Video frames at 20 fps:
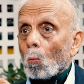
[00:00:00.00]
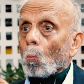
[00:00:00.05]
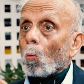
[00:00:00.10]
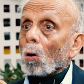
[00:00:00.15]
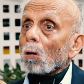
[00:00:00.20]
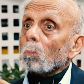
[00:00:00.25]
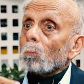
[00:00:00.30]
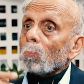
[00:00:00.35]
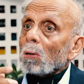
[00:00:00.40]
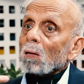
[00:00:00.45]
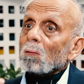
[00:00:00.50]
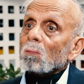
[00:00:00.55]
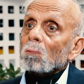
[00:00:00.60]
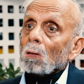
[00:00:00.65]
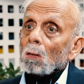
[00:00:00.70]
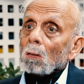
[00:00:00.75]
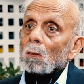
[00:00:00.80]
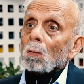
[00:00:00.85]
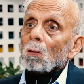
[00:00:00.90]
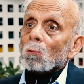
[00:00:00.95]
what makes
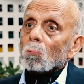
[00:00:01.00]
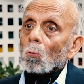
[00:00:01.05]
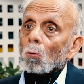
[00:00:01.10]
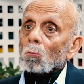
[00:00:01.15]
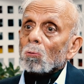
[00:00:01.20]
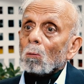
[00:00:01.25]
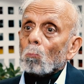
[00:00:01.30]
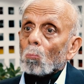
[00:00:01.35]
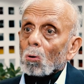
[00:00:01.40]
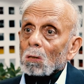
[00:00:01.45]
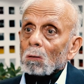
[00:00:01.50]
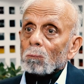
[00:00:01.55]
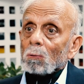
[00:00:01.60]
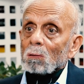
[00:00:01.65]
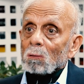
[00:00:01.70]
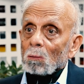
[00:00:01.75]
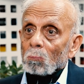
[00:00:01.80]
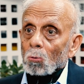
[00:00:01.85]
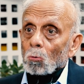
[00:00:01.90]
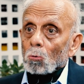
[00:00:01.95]
the Indian soldier
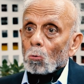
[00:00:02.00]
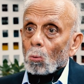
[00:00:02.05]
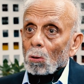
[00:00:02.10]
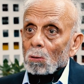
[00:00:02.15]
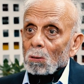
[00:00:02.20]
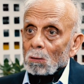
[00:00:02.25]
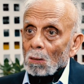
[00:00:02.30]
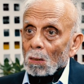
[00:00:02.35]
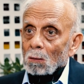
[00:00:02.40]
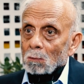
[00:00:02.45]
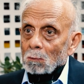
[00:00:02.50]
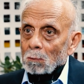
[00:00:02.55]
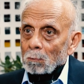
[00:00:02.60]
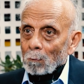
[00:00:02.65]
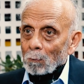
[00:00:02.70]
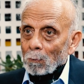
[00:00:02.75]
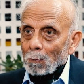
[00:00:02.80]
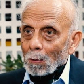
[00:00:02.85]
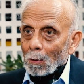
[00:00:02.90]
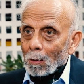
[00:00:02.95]
motivate him to do what he does.
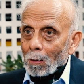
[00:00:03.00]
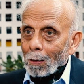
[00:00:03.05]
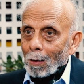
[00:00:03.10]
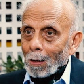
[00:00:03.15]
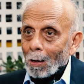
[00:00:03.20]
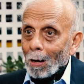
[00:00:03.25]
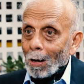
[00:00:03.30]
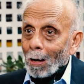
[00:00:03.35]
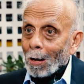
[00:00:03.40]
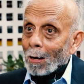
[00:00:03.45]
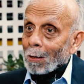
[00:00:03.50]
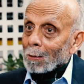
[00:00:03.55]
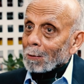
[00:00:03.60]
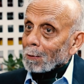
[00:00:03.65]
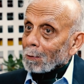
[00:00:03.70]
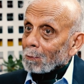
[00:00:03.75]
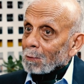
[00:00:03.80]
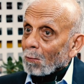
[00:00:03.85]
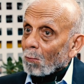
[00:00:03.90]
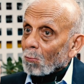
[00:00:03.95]
And
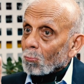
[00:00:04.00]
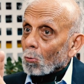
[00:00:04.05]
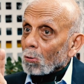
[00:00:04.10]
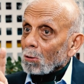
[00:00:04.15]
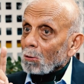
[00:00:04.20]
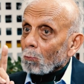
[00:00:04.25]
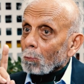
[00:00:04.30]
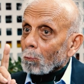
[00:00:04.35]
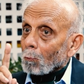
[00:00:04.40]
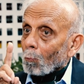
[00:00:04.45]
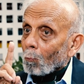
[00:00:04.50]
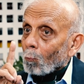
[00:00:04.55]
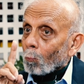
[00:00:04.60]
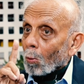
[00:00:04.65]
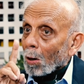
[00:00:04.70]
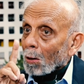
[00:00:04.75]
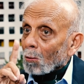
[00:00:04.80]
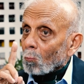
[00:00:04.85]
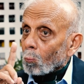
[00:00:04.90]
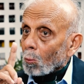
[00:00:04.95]
there was only
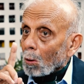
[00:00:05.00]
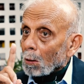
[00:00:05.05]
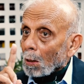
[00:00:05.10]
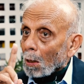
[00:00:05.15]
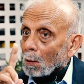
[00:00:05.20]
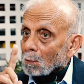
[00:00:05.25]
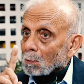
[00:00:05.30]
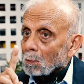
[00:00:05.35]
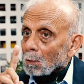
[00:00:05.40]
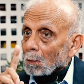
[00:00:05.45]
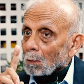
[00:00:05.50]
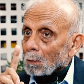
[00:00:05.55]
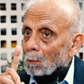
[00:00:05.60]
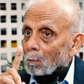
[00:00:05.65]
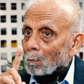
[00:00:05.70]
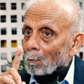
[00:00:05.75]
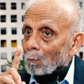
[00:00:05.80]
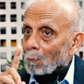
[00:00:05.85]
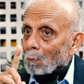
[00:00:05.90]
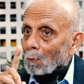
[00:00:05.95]
one word answer:
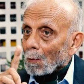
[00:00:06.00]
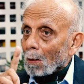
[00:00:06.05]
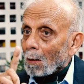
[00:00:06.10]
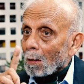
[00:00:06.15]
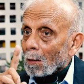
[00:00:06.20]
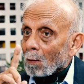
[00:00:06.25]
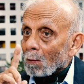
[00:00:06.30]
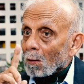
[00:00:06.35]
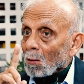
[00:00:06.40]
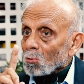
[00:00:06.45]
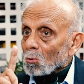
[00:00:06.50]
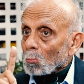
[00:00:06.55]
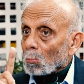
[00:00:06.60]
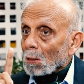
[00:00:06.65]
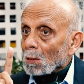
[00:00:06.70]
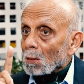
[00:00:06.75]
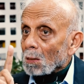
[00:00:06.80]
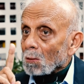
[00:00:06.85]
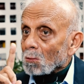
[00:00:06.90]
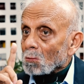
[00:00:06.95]

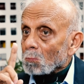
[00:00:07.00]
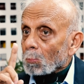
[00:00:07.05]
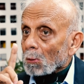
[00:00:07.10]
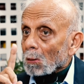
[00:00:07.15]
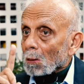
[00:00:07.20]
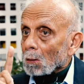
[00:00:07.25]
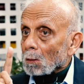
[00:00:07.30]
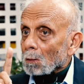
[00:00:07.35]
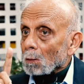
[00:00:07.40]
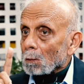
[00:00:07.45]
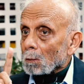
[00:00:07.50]
regimental spirit.